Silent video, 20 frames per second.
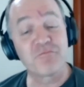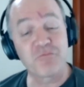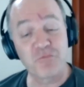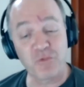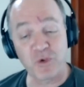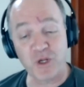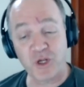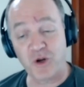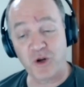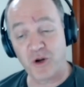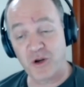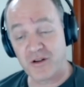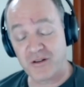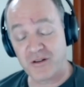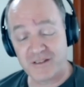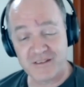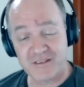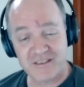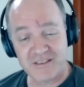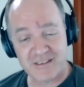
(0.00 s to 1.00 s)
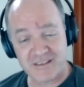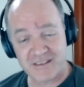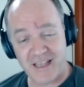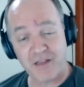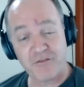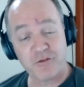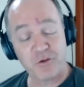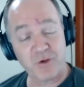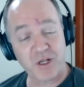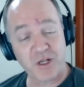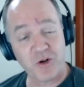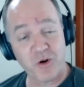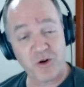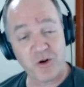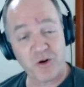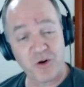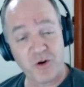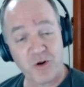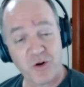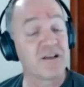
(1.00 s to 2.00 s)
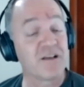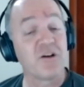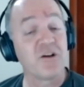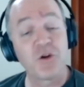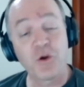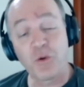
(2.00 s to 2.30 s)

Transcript: Record, save the recording.